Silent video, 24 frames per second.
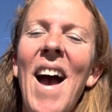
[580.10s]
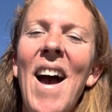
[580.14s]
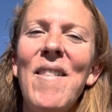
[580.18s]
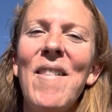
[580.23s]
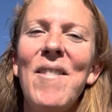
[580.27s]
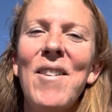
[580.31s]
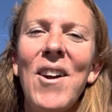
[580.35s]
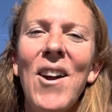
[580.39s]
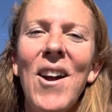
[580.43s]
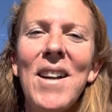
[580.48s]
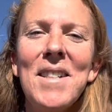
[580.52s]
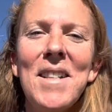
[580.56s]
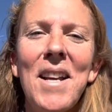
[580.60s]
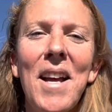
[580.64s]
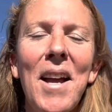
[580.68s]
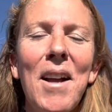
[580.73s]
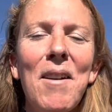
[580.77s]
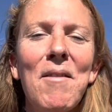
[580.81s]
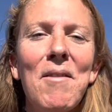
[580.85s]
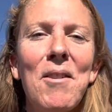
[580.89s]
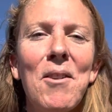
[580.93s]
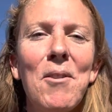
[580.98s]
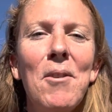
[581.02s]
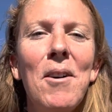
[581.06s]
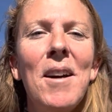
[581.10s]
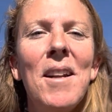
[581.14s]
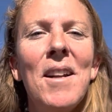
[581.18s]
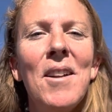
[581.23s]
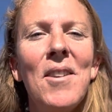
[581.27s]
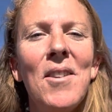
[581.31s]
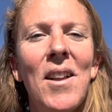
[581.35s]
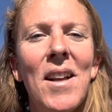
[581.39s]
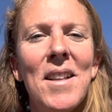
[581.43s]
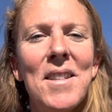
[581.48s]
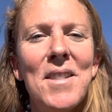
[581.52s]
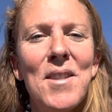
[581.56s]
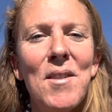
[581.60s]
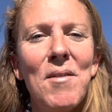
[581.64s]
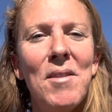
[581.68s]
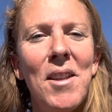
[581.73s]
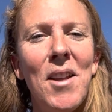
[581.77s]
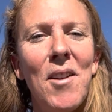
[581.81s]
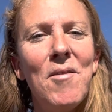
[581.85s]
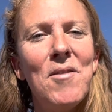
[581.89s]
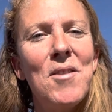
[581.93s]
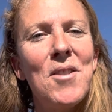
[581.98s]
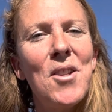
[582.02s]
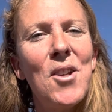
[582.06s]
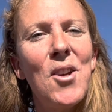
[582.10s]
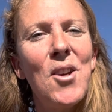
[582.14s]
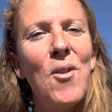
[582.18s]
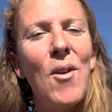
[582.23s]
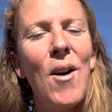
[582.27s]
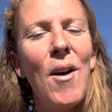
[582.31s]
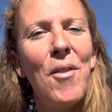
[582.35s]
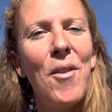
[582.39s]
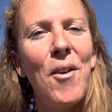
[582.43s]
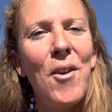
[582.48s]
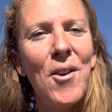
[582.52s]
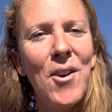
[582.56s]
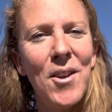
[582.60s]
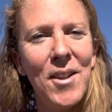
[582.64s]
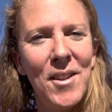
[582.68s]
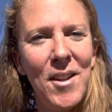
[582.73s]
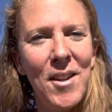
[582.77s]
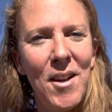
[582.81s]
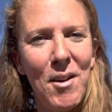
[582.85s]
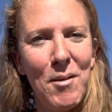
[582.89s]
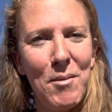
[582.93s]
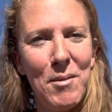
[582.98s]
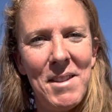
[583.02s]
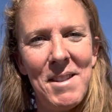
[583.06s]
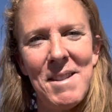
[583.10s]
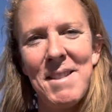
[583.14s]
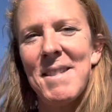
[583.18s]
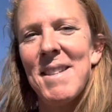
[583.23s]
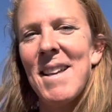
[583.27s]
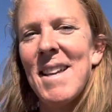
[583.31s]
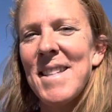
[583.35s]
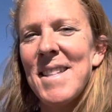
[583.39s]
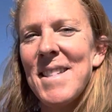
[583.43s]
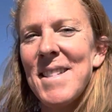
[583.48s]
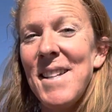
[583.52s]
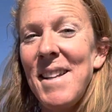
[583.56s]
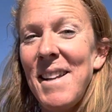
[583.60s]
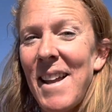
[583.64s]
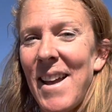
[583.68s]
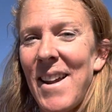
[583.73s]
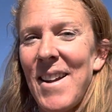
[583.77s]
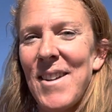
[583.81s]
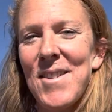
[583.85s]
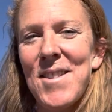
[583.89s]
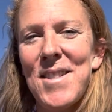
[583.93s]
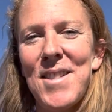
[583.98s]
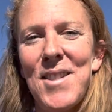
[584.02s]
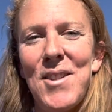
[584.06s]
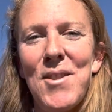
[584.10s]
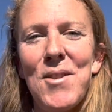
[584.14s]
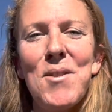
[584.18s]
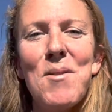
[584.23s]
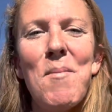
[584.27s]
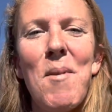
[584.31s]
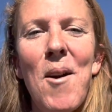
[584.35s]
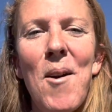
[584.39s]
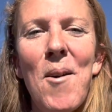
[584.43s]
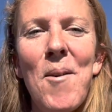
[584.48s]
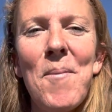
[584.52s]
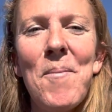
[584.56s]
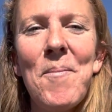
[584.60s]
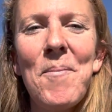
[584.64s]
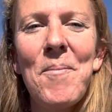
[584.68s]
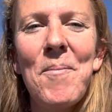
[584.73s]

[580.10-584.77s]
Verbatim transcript: Have a great day, everyone. Lots of love to you out there. Good luck with this lesson, and I'll see you tomorrow.